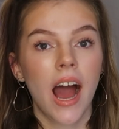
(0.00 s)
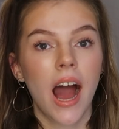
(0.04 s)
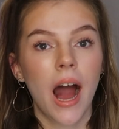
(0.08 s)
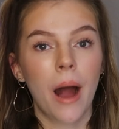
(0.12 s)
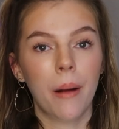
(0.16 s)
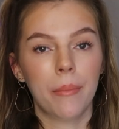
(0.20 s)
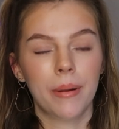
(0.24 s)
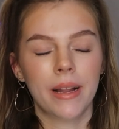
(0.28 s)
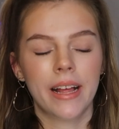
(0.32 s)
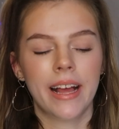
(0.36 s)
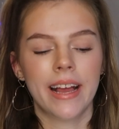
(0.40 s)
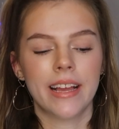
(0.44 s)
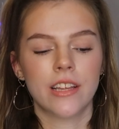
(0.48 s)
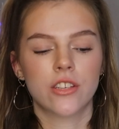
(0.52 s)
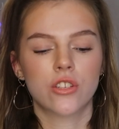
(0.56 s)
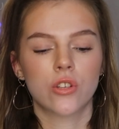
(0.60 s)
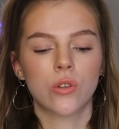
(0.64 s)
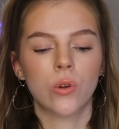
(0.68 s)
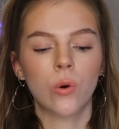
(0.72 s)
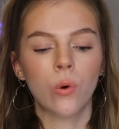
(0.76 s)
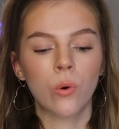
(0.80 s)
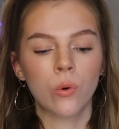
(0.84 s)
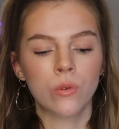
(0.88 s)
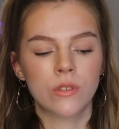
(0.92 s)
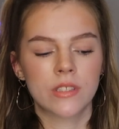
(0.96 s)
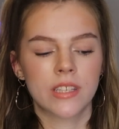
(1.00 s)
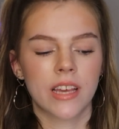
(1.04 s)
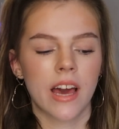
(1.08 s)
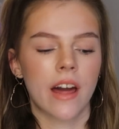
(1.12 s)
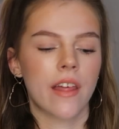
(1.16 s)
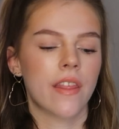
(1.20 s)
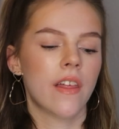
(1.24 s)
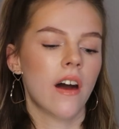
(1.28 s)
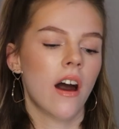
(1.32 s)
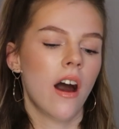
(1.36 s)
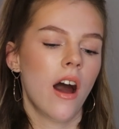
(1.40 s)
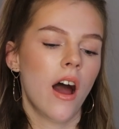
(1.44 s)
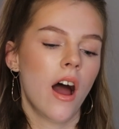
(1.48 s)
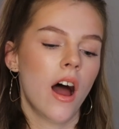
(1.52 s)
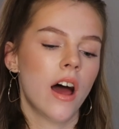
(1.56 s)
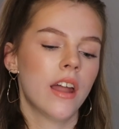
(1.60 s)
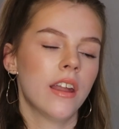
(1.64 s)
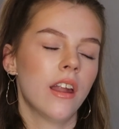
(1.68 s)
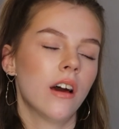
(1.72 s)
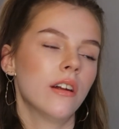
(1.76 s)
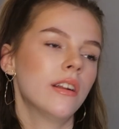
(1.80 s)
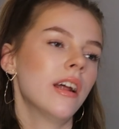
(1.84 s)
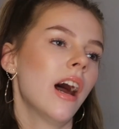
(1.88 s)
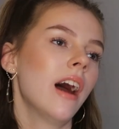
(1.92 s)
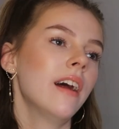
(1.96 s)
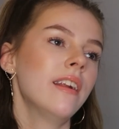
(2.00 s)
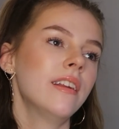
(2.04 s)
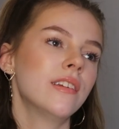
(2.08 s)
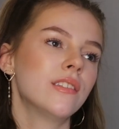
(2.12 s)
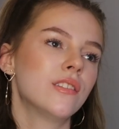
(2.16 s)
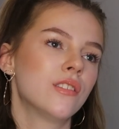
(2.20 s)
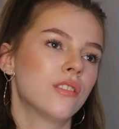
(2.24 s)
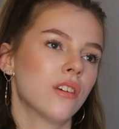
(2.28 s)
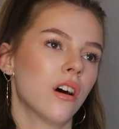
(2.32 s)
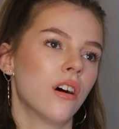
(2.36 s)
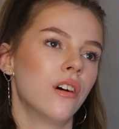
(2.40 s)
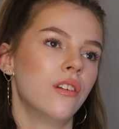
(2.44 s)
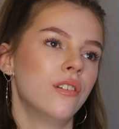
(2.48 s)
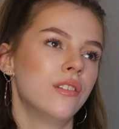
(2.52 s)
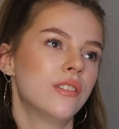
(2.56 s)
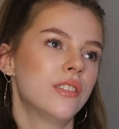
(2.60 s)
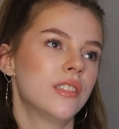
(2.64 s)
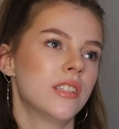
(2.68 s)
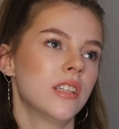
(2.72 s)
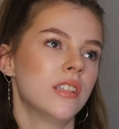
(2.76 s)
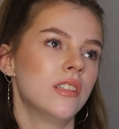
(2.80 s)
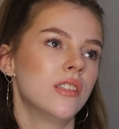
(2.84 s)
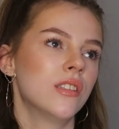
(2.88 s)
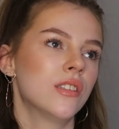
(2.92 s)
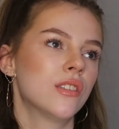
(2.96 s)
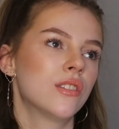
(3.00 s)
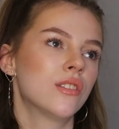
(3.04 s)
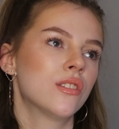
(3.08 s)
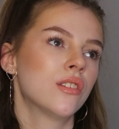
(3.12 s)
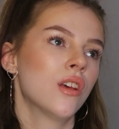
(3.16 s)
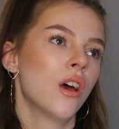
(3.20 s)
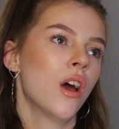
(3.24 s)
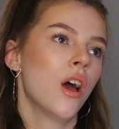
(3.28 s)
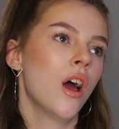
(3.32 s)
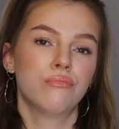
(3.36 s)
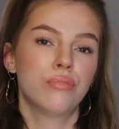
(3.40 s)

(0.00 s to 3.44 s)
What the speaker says: application all together, and I'd had it done since